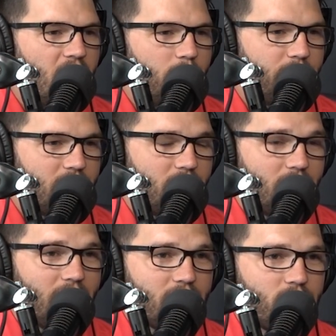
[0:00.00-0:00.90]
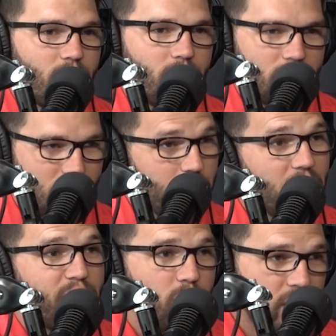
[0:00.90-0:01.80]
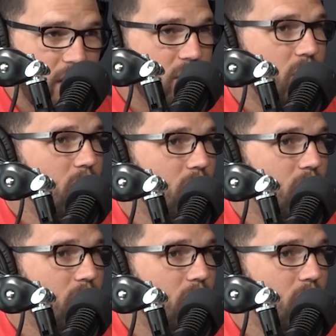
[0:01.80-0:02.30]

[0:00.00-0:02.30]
But the next hole was a big forehand